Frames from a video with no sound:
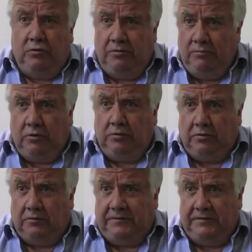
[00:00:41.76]
more and more
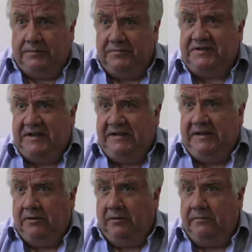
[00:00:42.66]
law firms
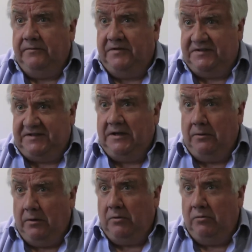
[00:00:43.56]
taking on the
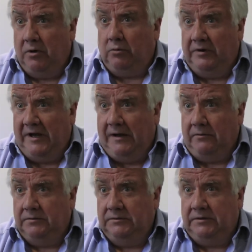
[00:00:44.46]
COO role now.